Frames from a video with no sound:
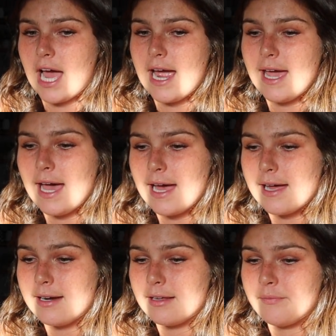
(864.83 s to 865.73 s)
I
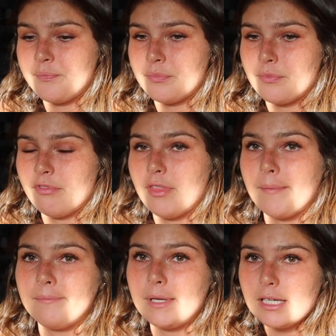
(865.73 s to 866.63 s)
had the
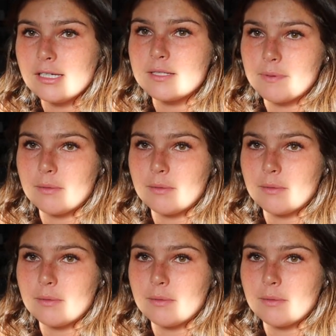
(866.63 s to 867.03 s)
meanest